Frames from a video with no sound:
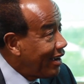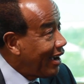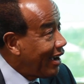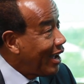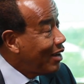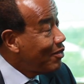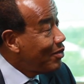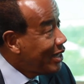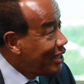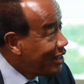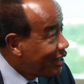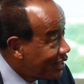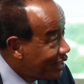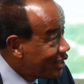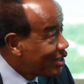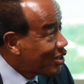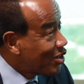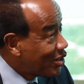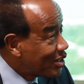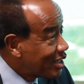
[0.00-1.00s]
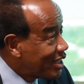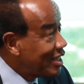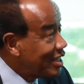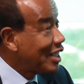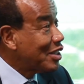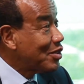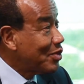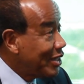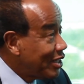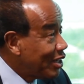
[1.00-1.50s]
And when you're disgusted,
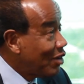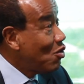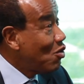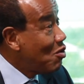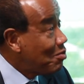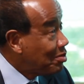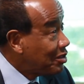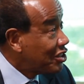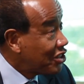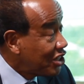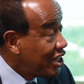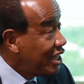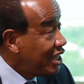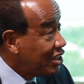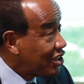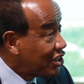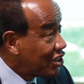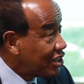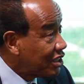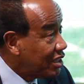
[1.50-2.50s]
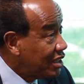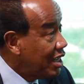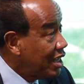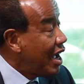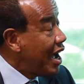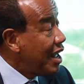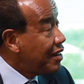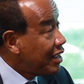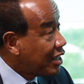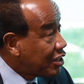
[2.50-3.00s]
that's when you're open to change.
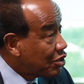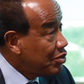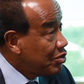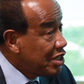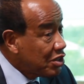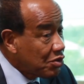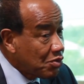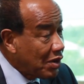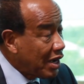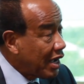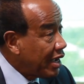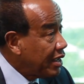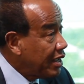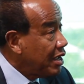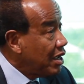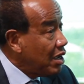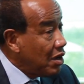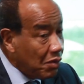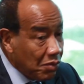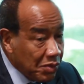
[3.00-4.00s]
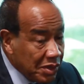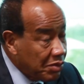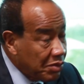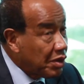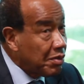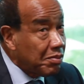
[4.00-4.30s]
And that's the reason why we